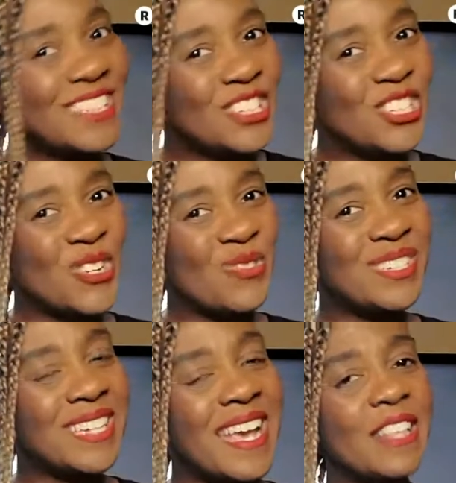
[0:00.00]
June
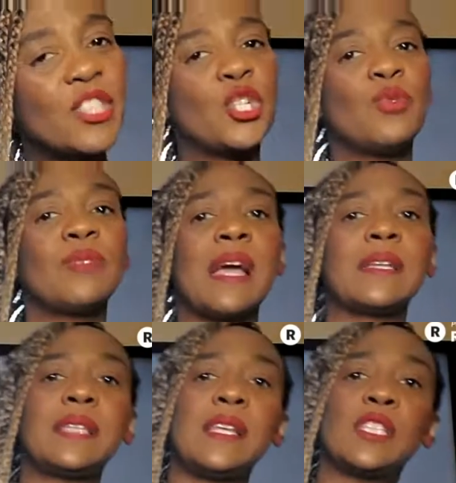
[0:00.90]

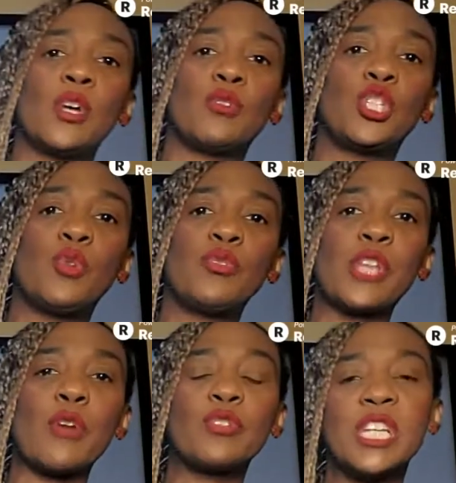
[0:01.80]
19th. So June
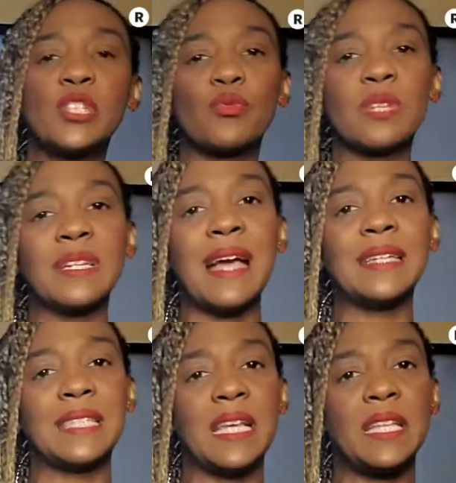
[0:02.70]
13th through the
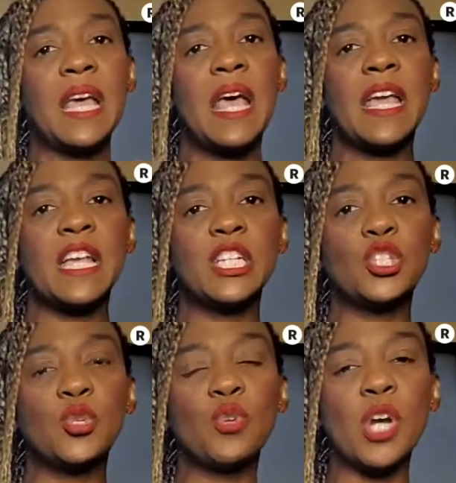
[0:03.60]
19th is
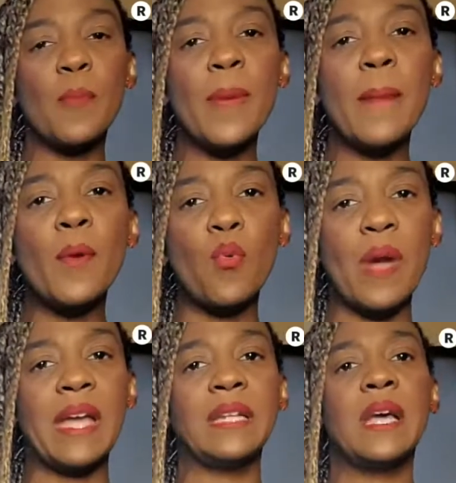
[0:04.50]
to
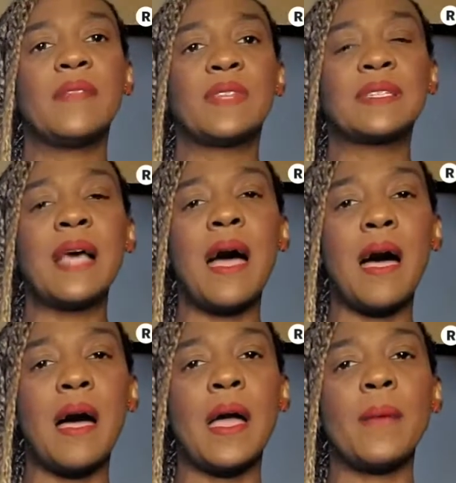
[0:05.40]
commemorate the
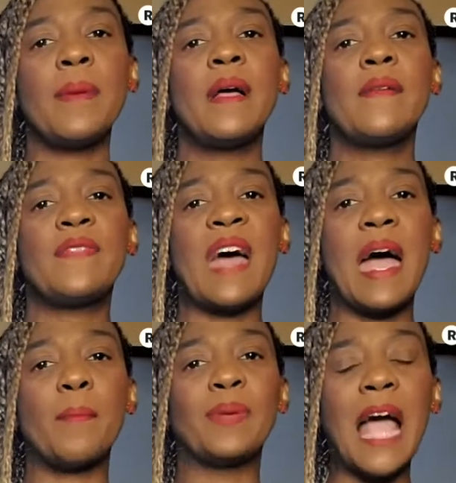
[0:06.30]
time
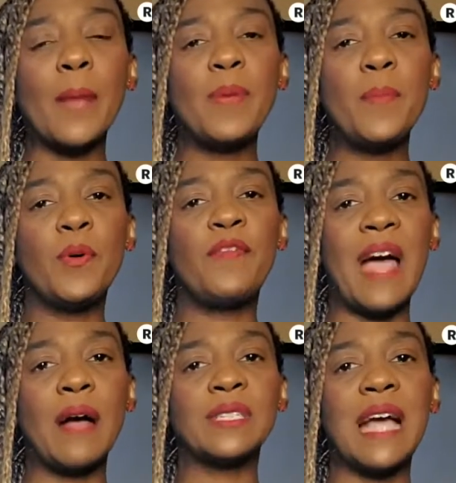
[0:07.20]
that Black people
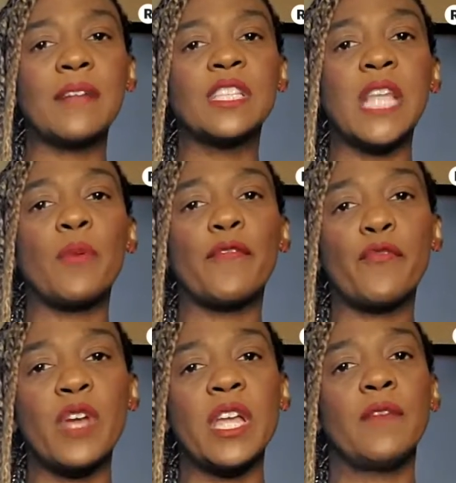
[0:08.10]
found out that they were
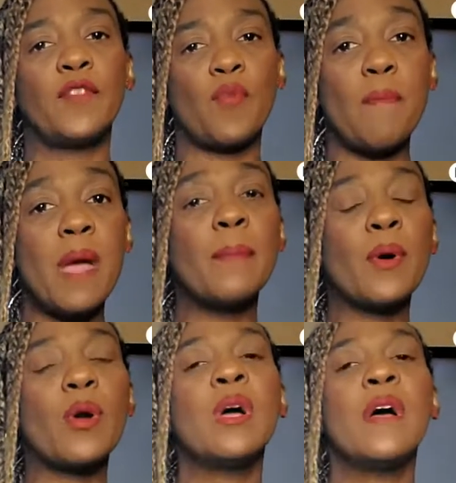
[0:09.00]
free. You
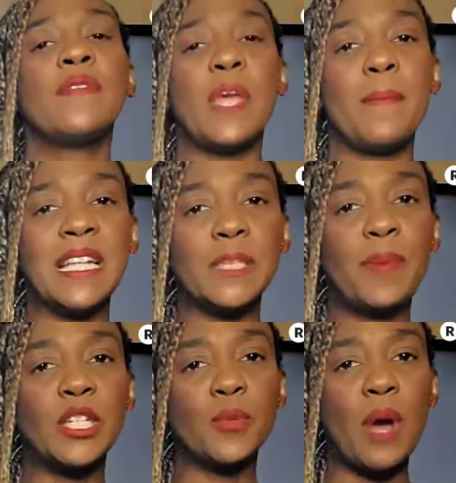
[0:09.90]
remember the
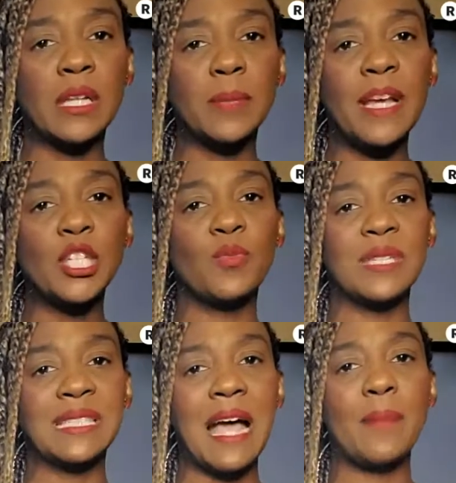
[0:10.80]
Emancipation Proclamation
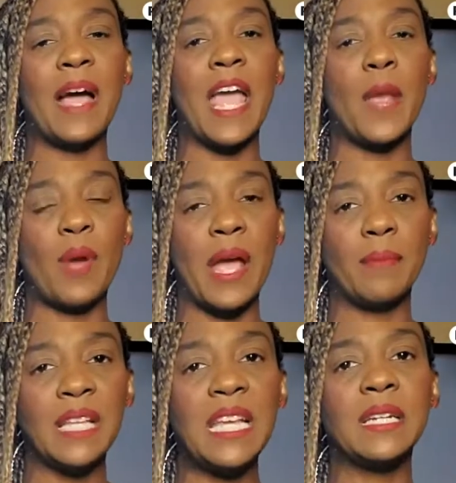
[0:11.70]
was signed by
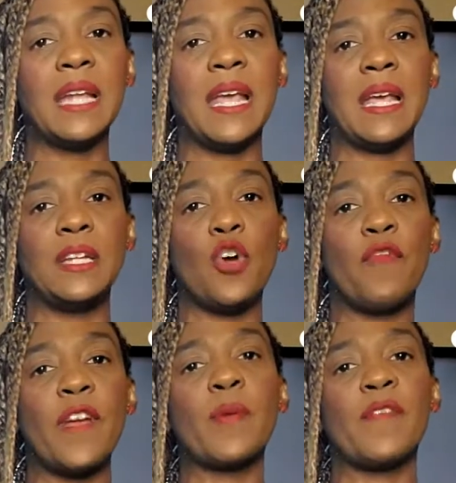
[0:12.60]
Abraham Lincoln in
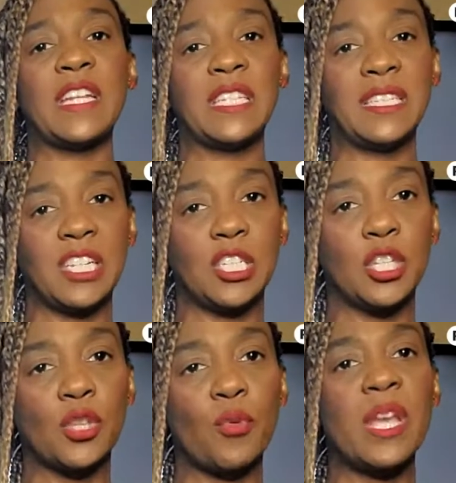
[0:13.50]
November of
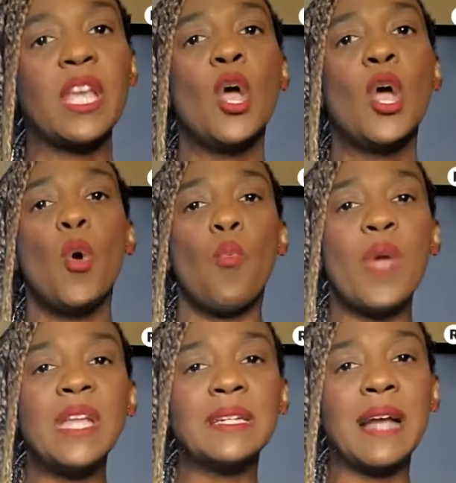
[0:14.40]
1863.
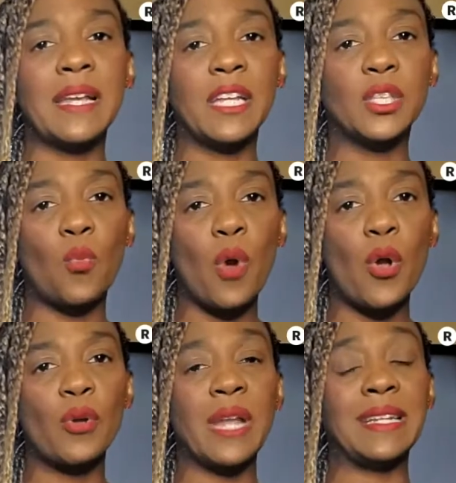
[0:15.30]
We did not get the
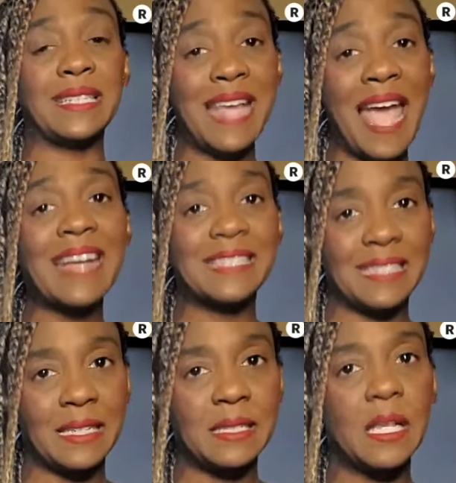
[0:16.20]
word in
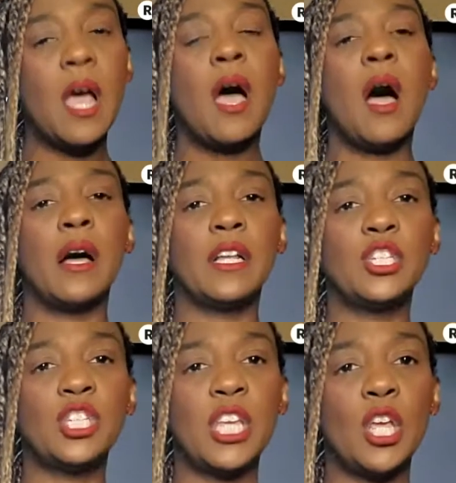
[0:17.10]
Texas
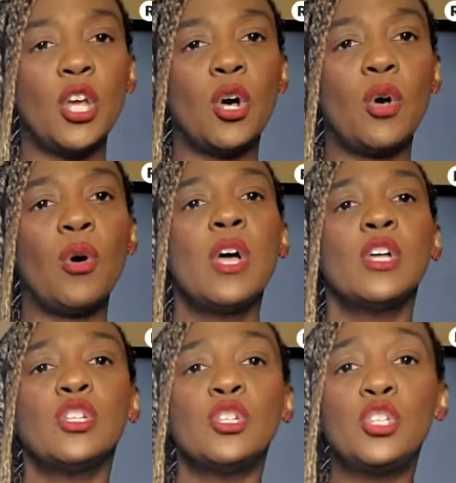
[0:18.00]
until
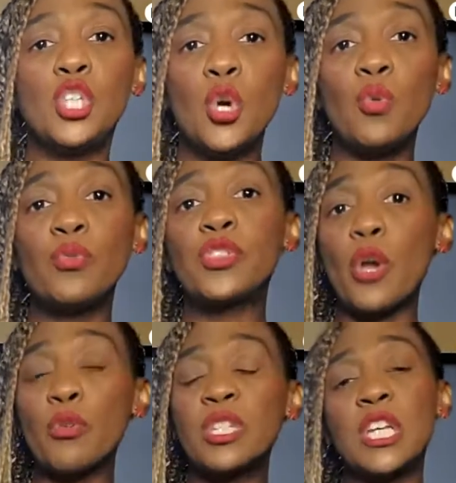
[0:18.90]
June
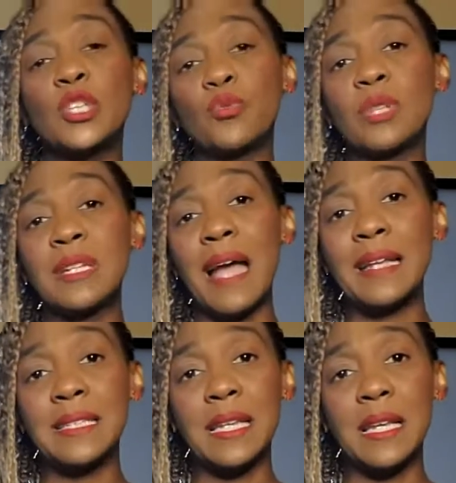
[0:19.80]
13th through the
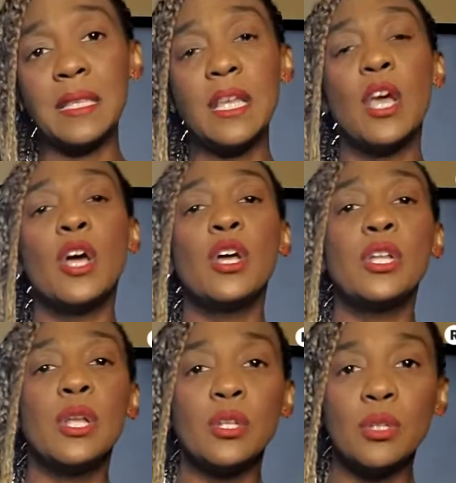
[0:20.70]
19th.
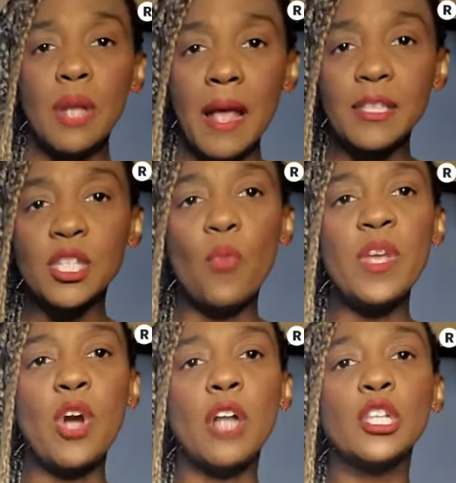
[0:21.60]
And so
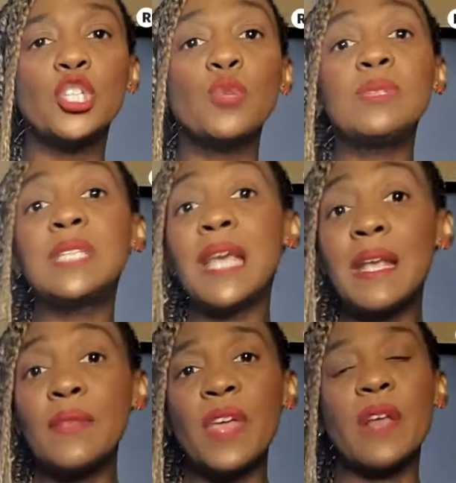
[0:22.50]
we call it
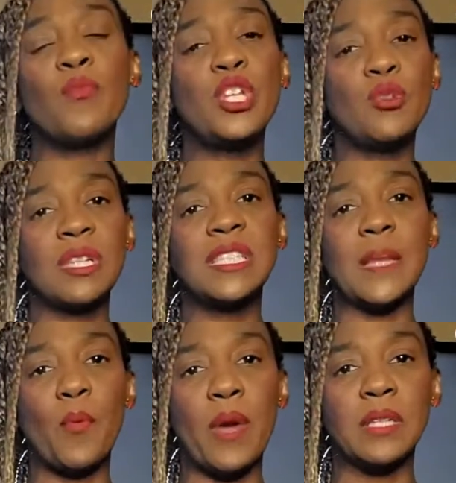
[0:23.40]
Juneteenth, and we usually
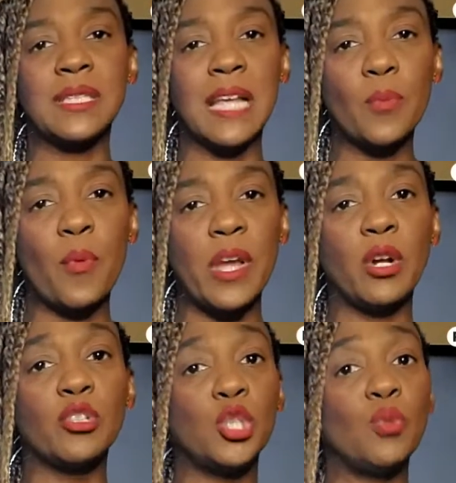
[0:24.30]
celebrate
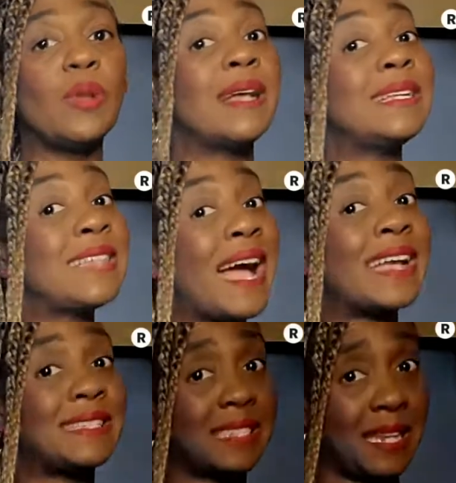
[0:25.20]
on June
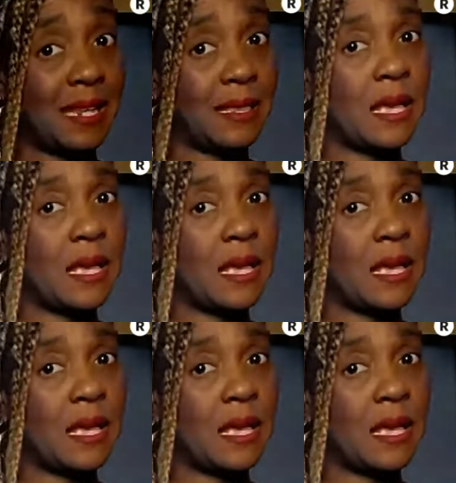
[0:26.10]
19th.